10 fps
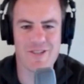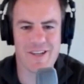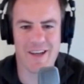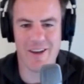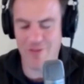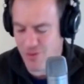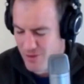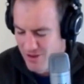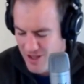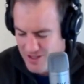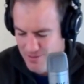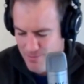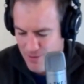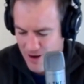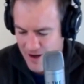to hear from you. That's
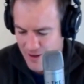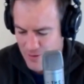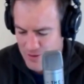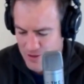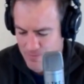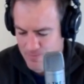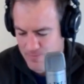bloody awesome.